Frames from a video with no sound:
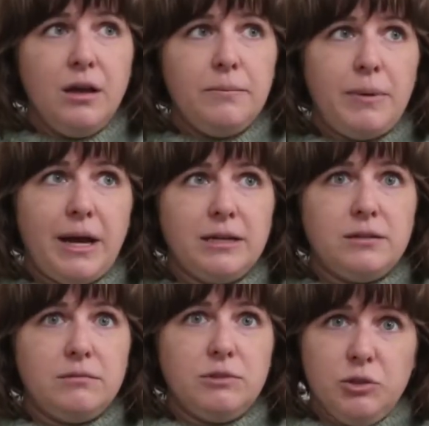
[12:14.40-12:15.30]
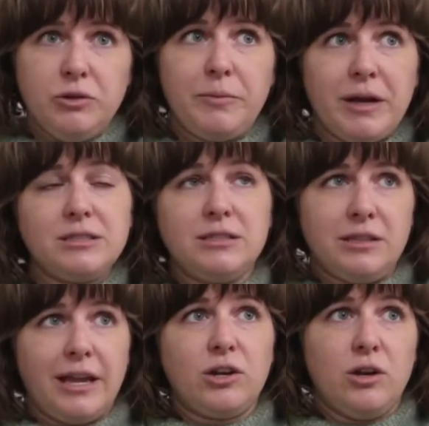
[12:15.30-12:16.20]
but $200 is
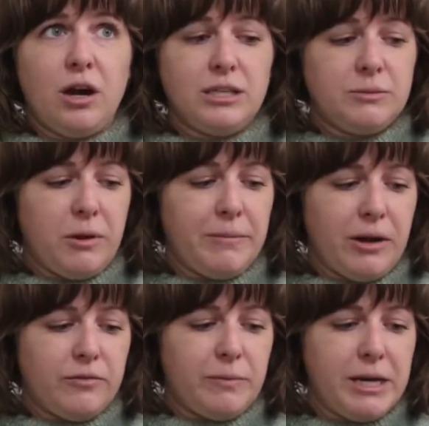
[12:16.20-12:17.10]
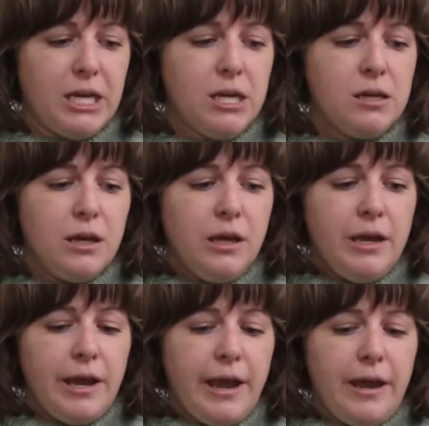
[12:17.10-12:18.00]
like not a small amount of money.
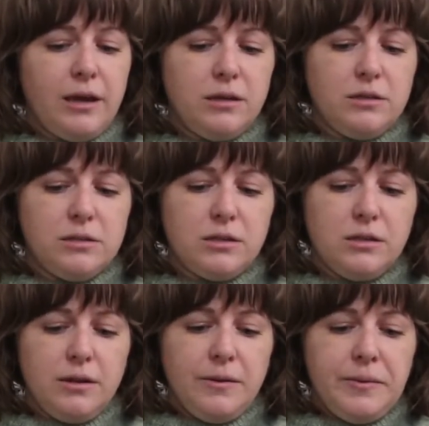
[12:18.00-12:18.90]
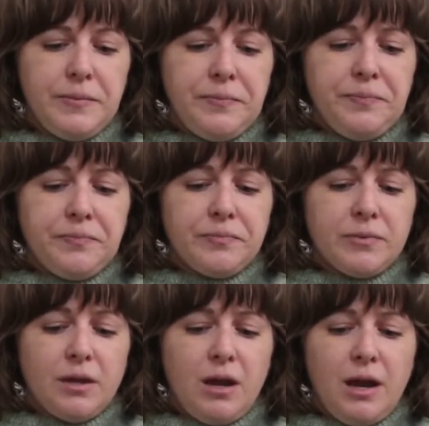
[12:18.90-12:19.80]
And
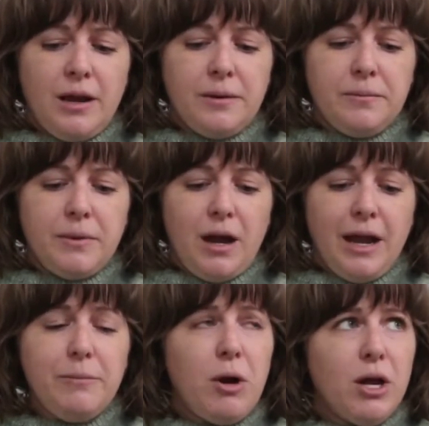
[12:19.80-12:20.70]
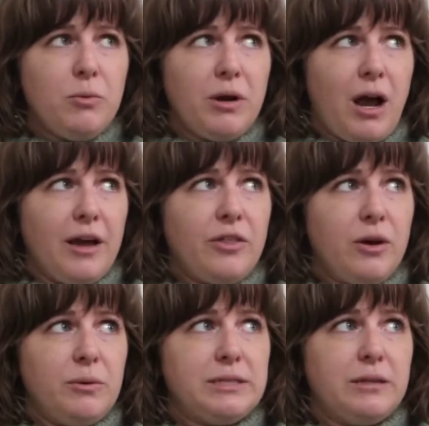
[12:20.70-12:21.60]
I bought what I
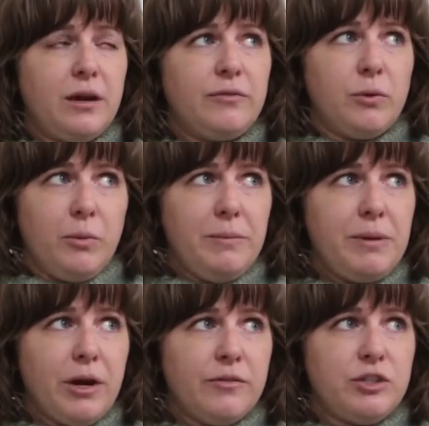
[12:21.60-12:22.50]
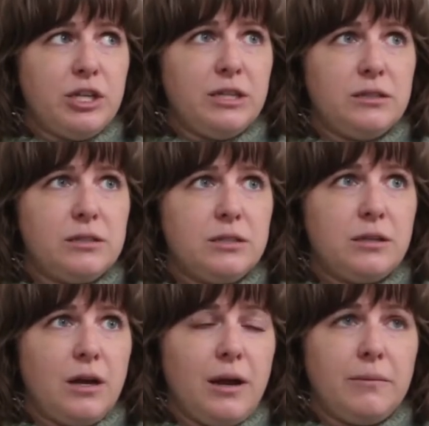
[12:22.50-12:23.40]
thought was enough for one pair of jeans.
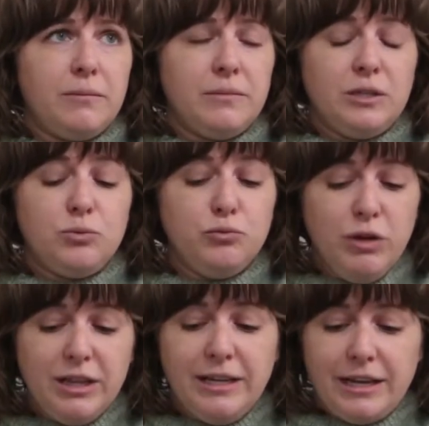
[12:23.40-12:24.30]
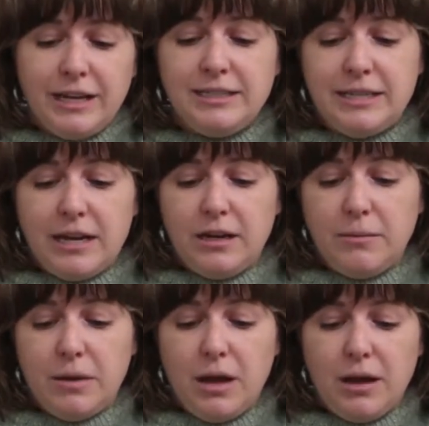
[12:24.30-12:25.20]
It's really nice denim